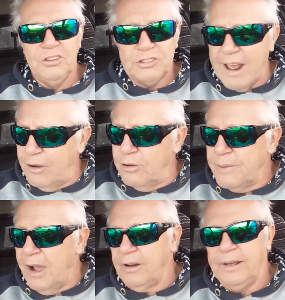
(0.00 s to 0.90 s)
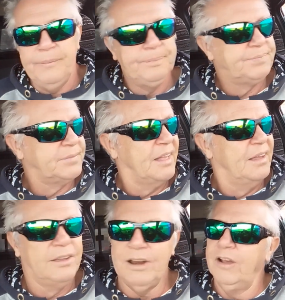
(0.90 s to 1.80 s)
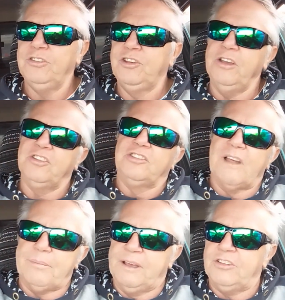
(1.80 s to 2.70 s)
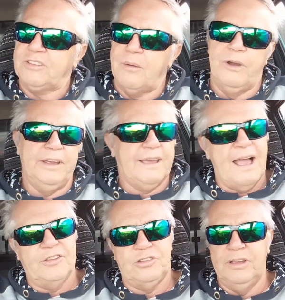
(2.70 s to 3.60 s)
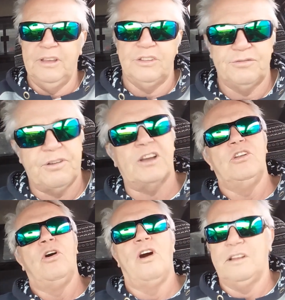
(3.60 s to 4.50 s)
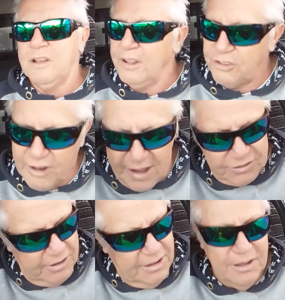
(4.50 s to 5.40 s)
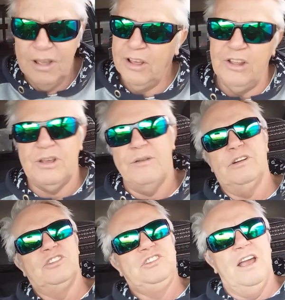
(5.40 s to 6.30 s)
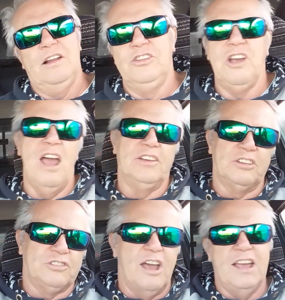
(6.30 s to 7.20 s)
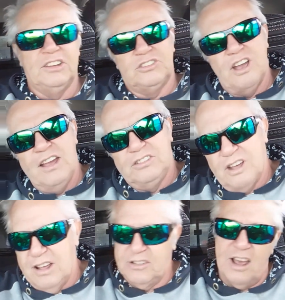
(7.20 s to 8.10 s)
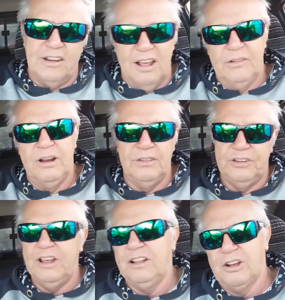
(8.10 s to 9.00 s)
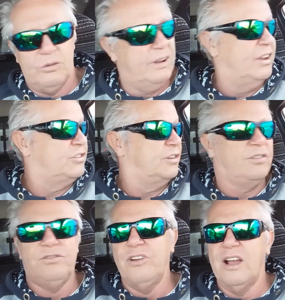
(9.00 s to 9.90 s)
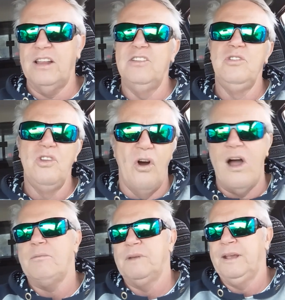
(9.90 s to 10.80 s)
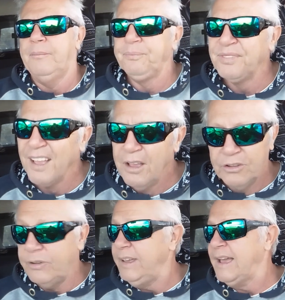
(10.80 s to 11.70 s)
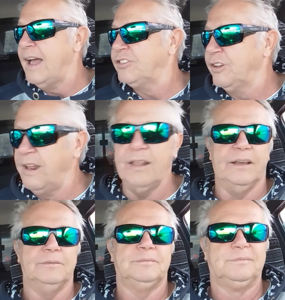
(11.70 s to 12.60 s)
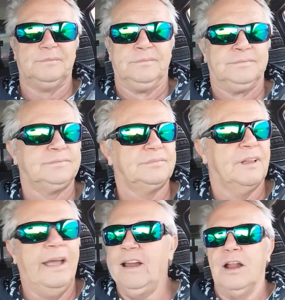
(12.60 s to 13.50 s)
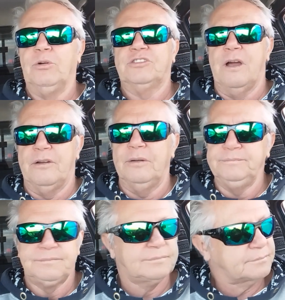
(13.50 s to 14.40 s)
Standing room only. You know, Jesus is up there somewhere. He can't sing. It's fucking hot. It's dusty. Everyone's yelling, Jesus, Jesus, Jesus, Jesus, Jesus. Yelling, Christians. It's a fucking nightmare. So he can't see anything. He don't know what's going on.